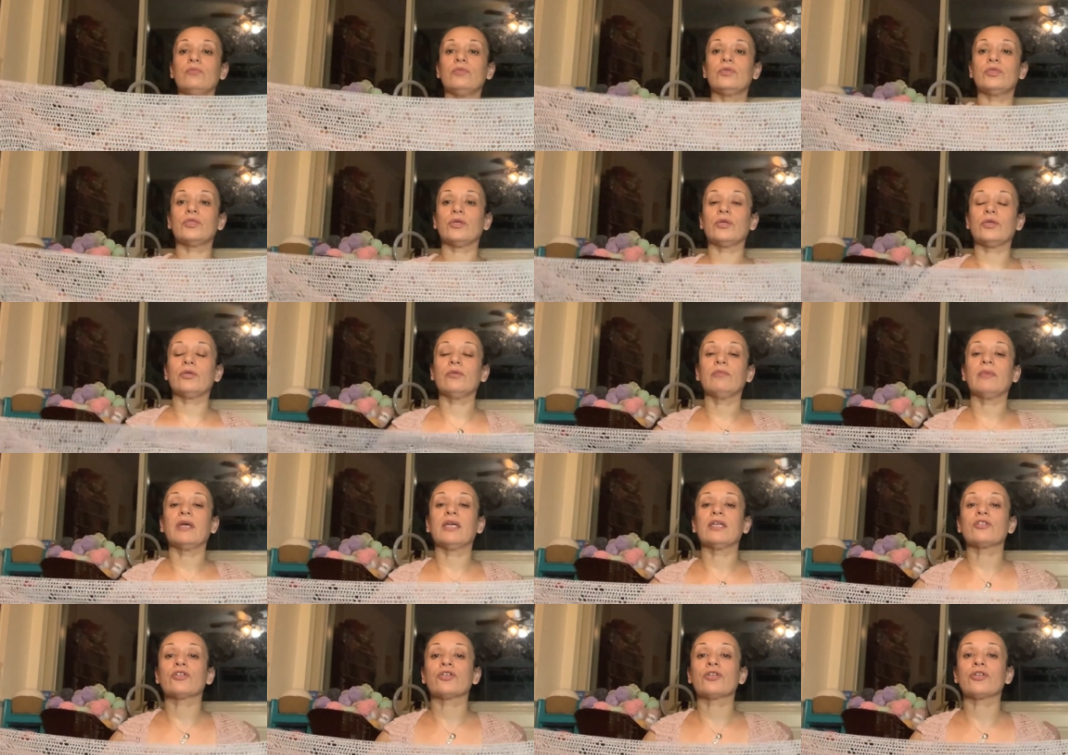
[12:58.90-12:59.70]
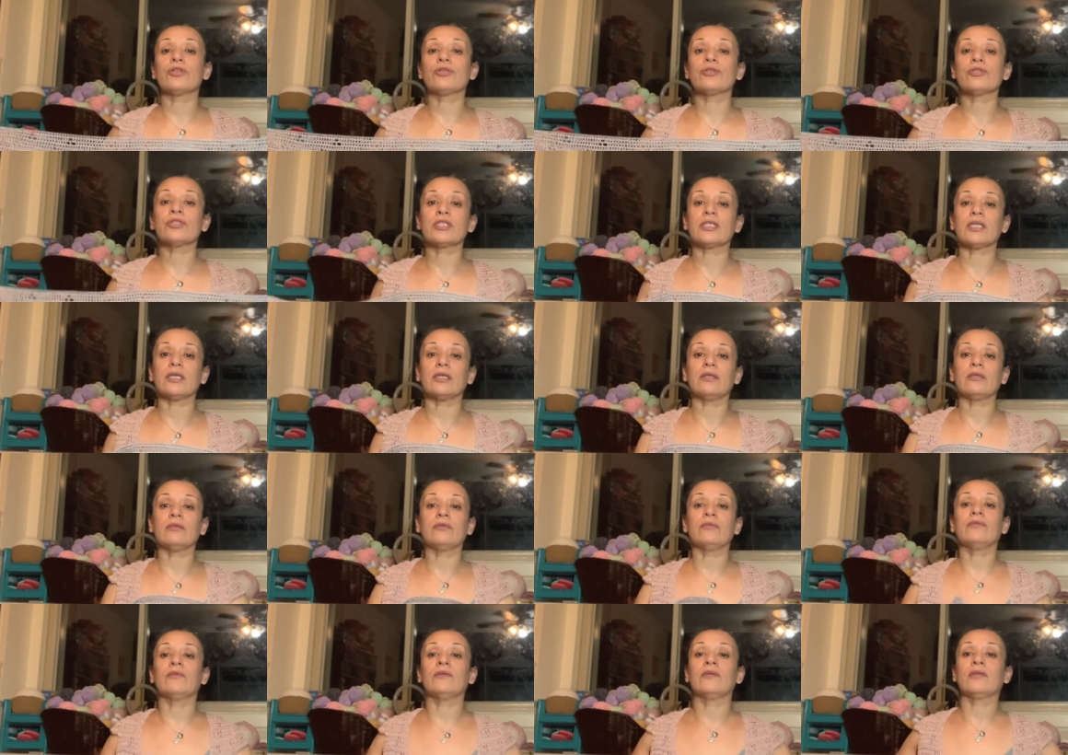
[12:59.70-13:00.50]
So you measure
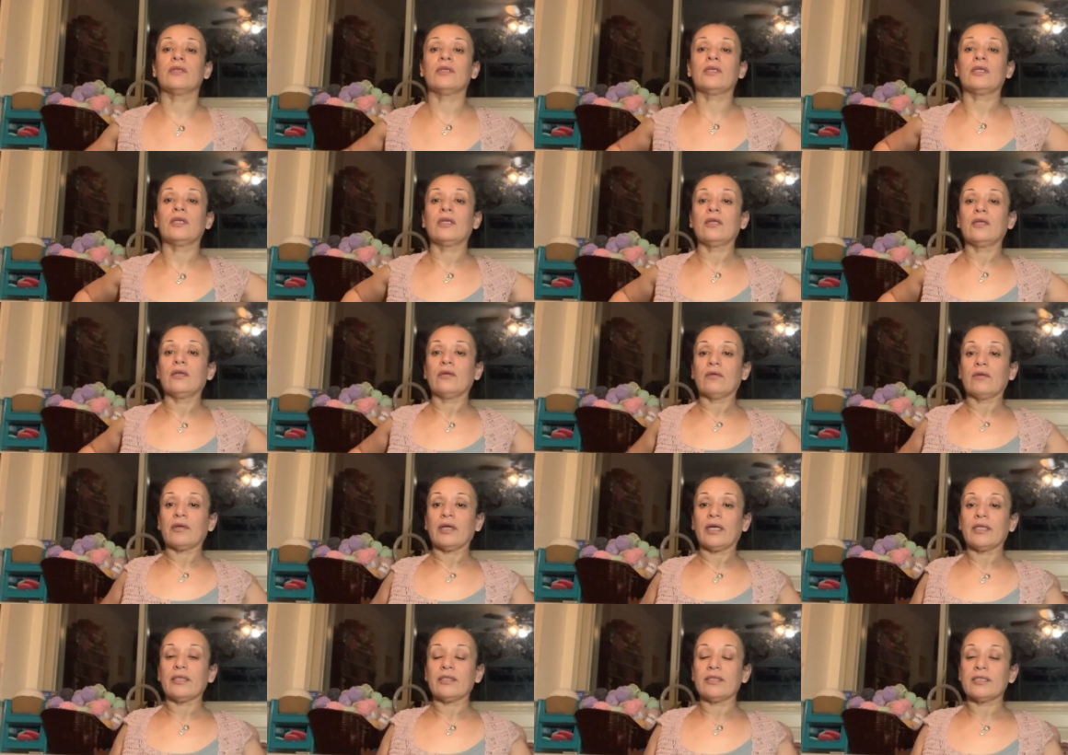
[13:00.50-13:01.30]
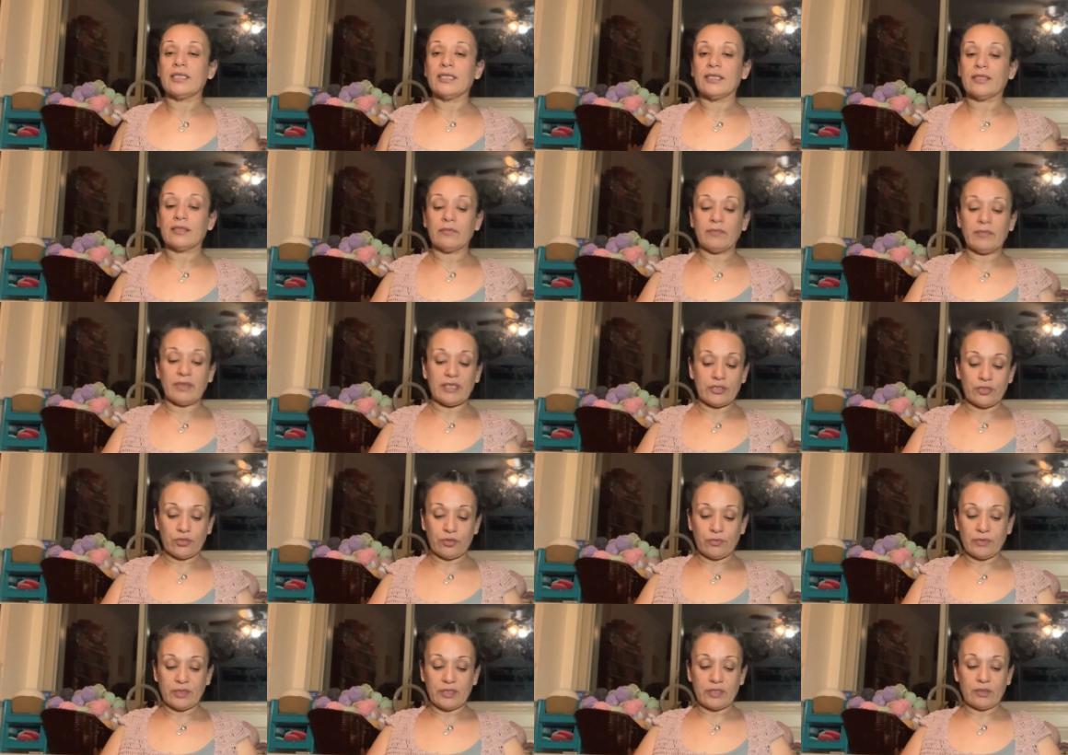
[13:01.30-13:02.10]
yourself, right? You take the
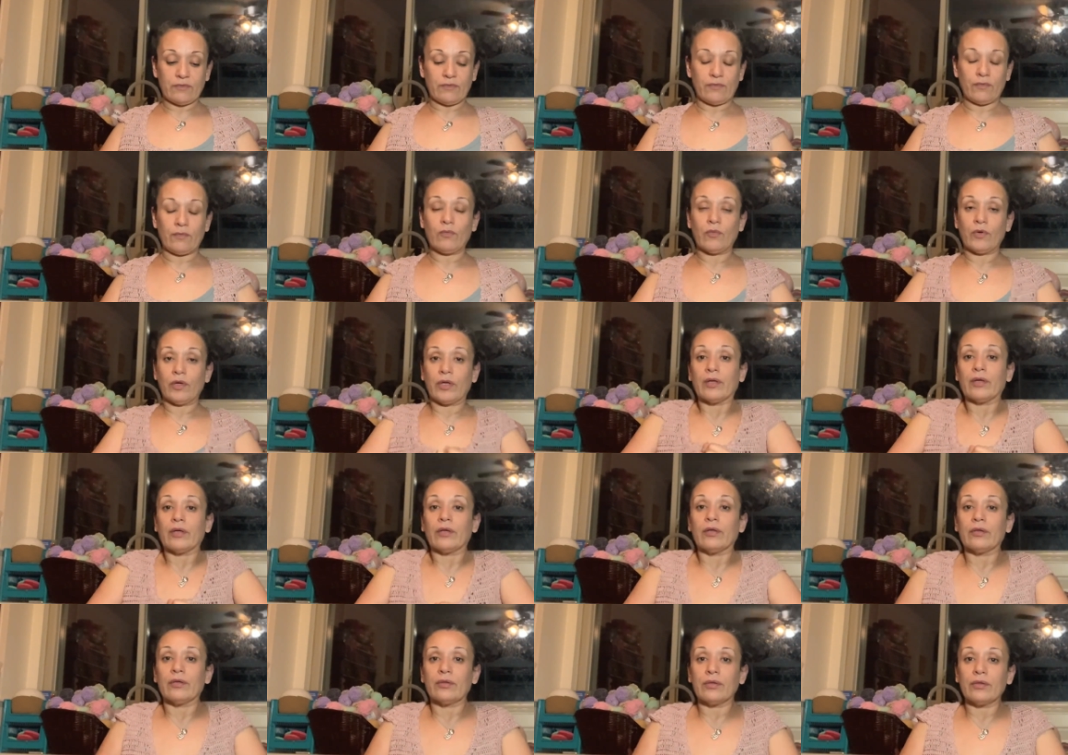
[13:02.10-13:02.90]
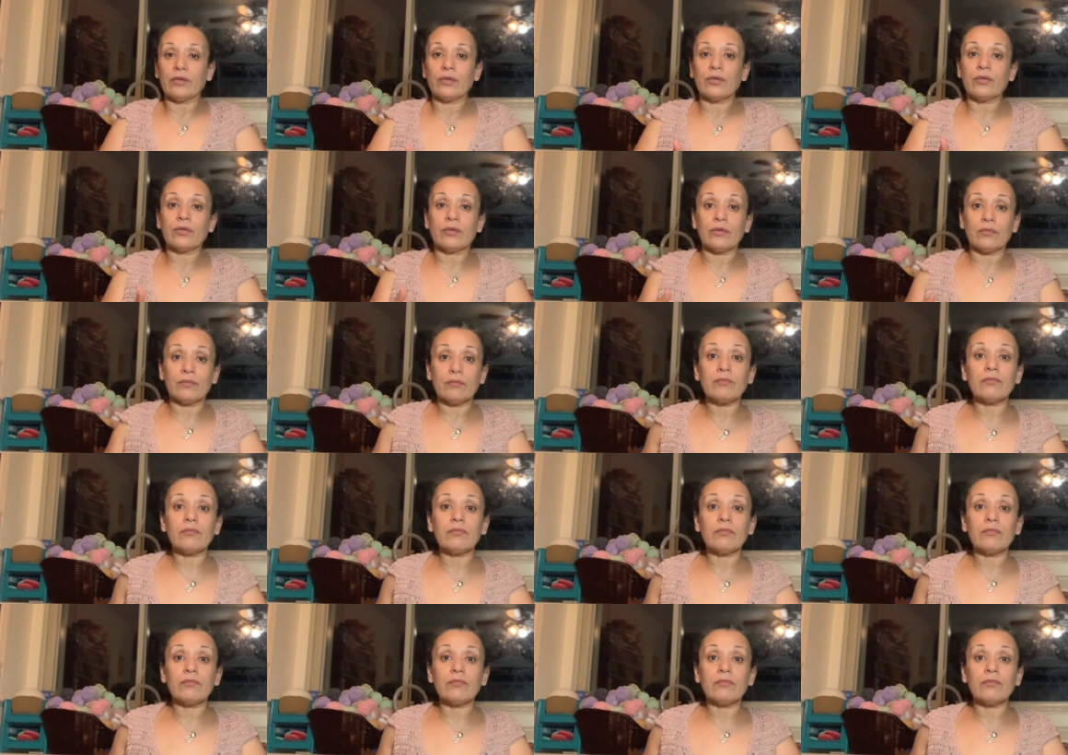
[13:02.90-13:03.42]
measurements from where you're the,